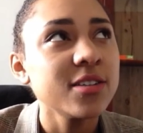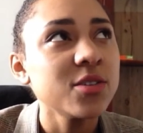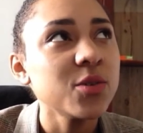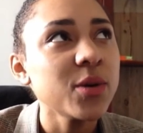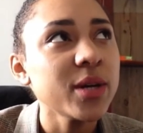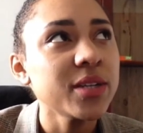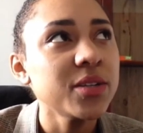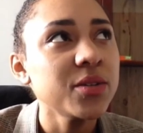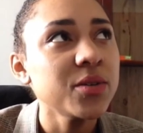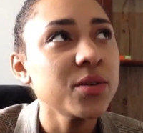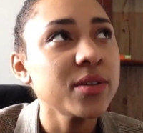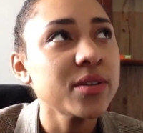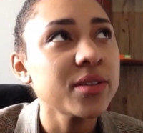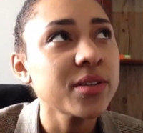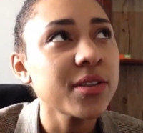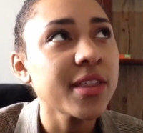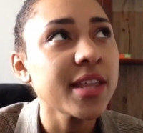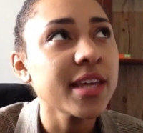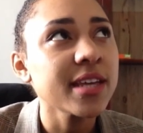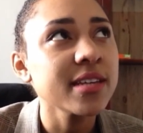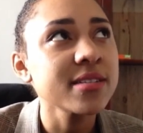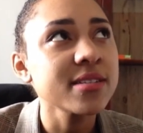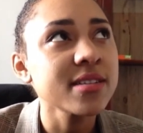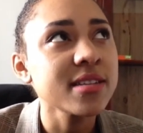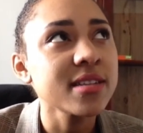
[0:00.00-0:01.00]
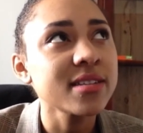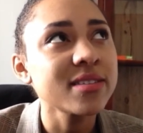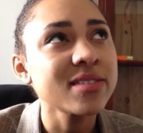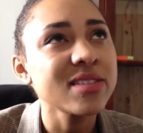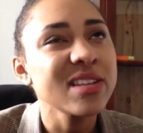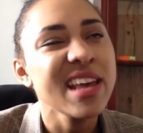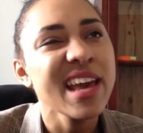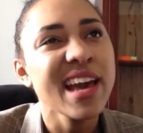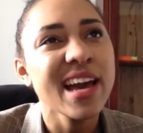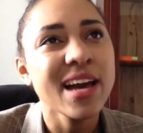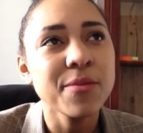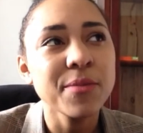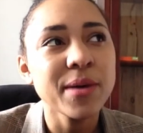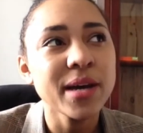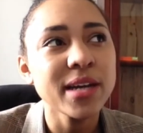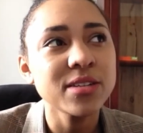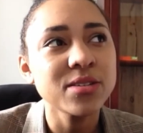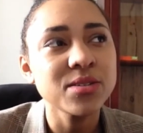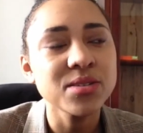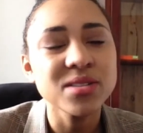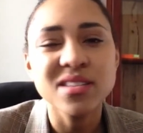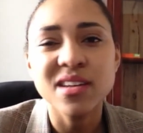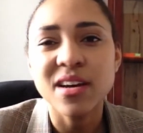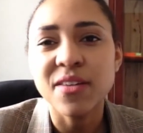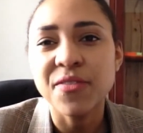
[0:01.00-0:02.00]
I do other things on this? Yeah, I might
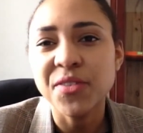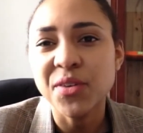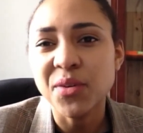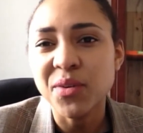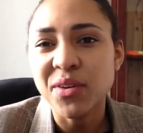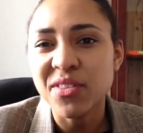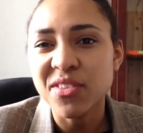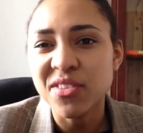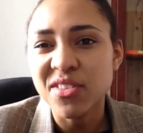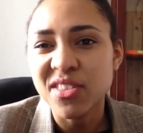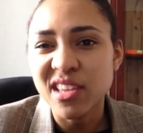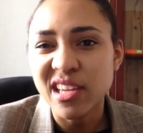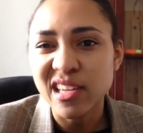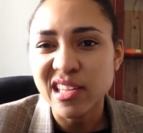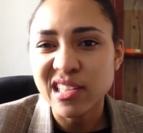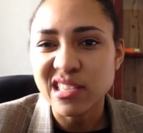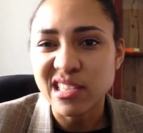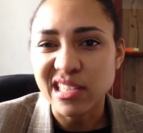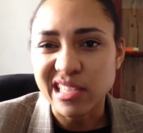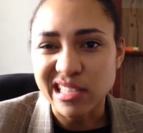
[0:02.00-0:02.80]
do a few other things,